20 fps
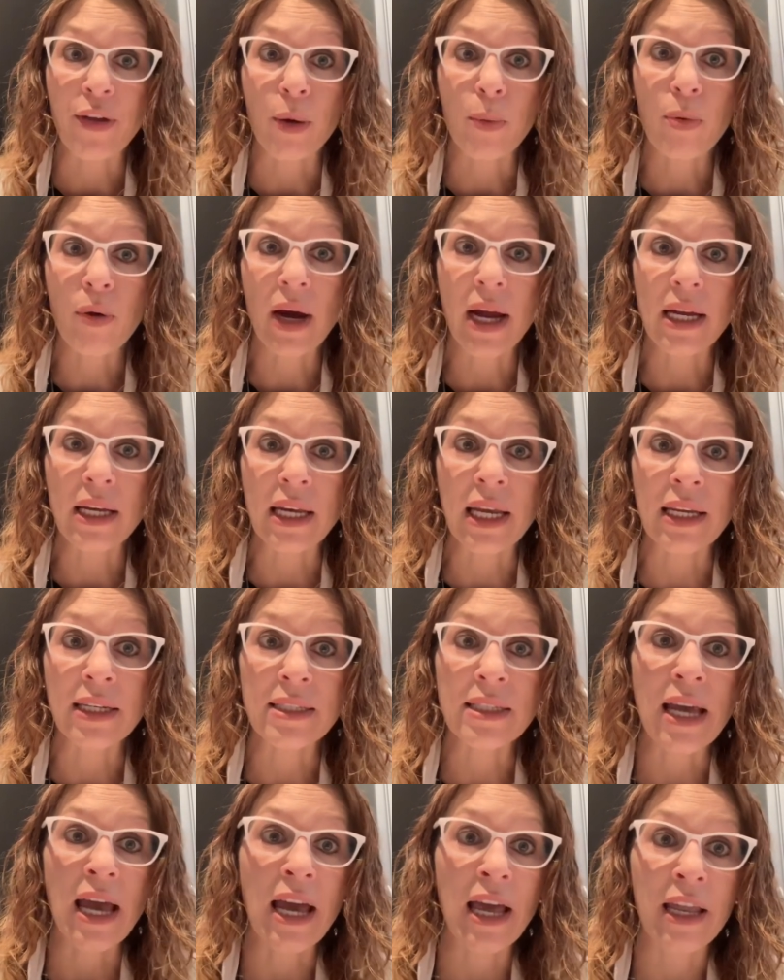they're
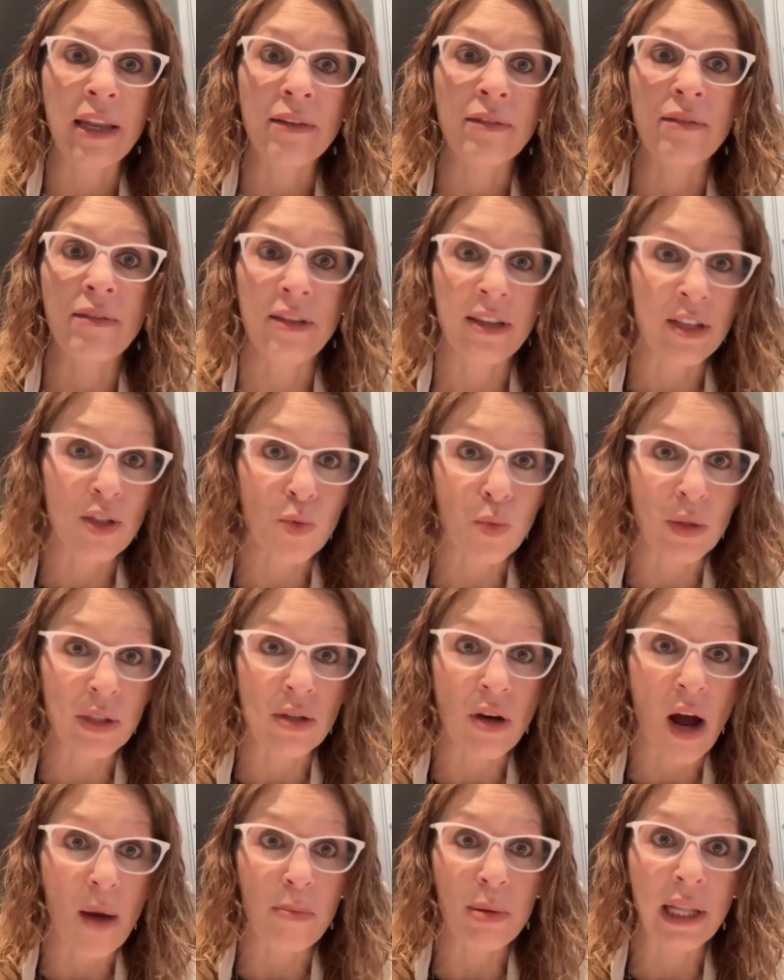pregnant and this was
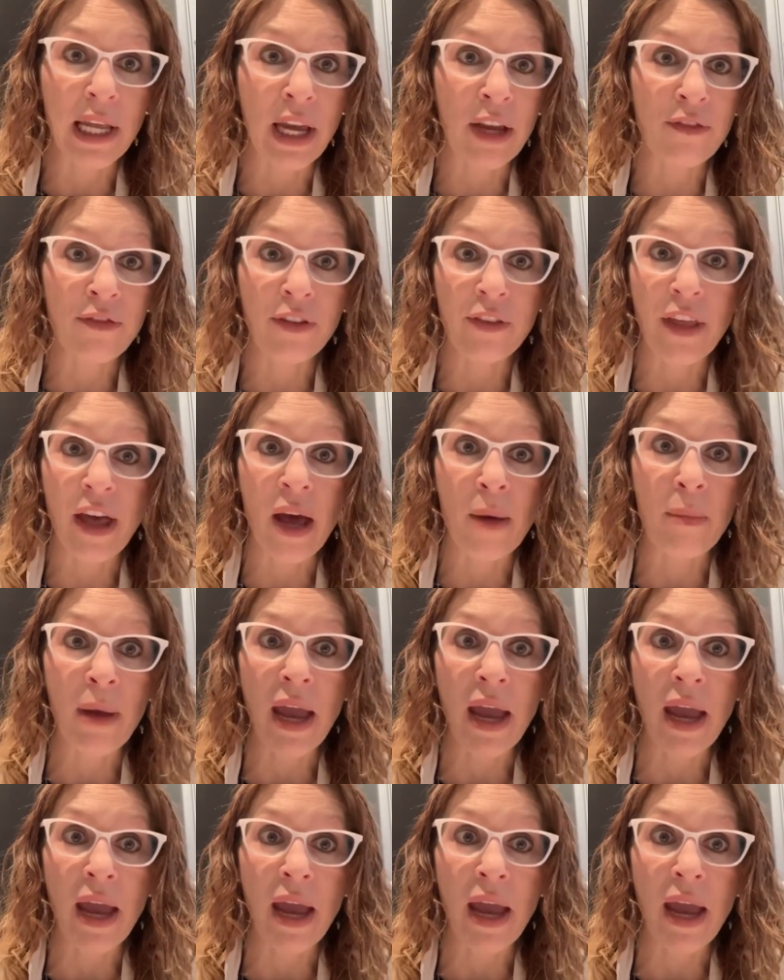not planned for them.